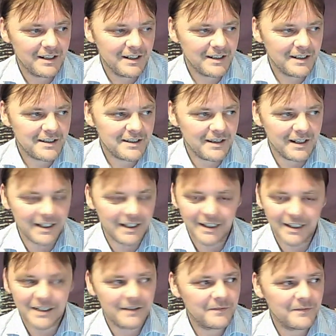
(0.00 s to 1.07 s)
link.
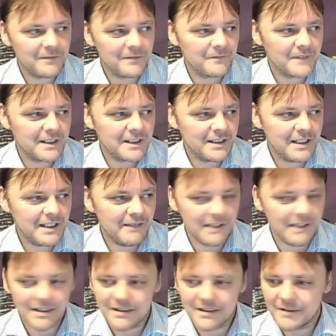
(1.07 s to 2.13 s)
Here he is.
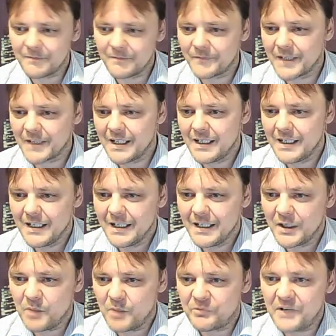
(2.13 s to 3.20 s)
The
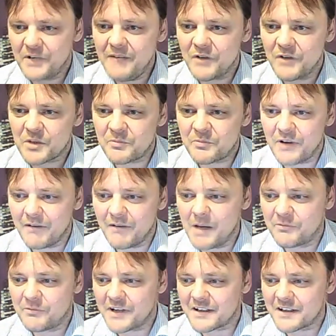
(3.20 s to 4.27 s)
previous
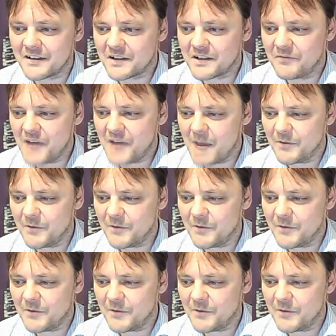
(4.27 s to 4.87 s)
president of Yemen.